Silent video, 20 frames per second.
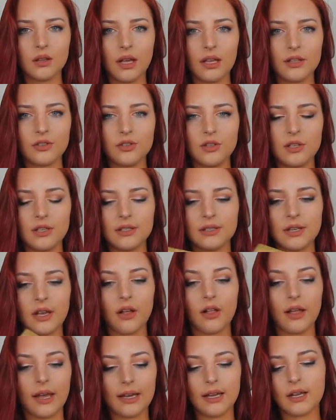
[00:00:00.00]
As you can
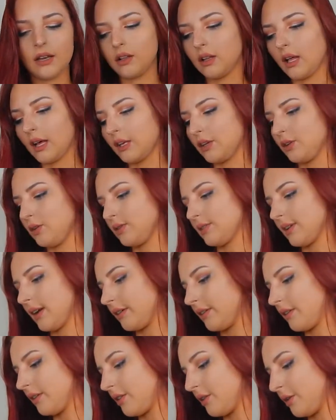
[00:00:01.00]
tell, I get a lot of use
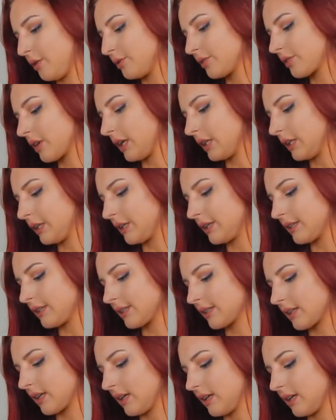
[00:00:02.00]
out of those
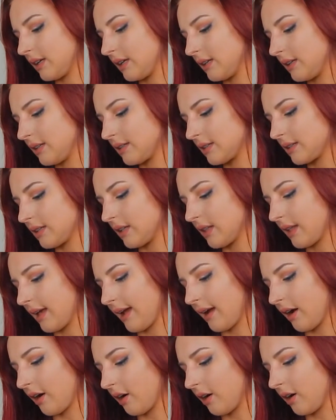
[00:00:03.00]
colors because
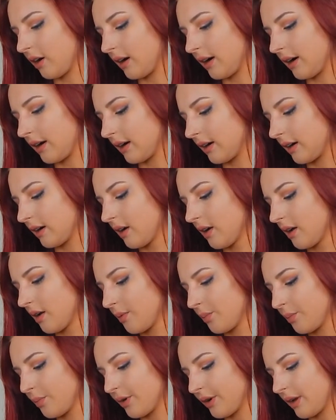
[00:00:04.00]
they are
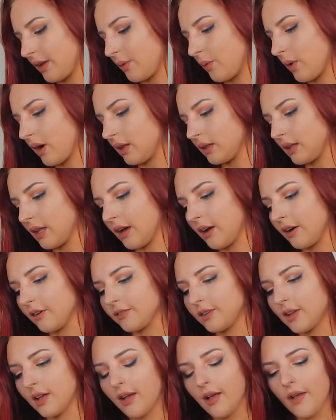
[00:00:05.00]
pretty well
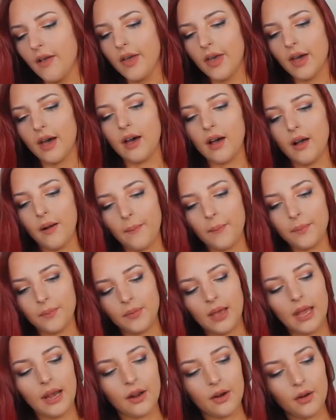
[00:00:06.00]
loved.
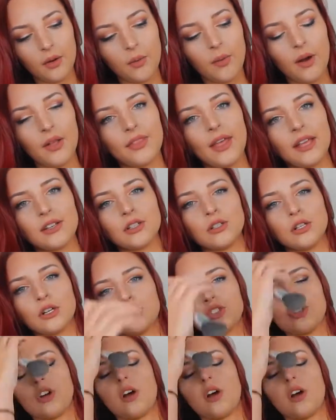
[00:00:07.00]
And I don't want that to look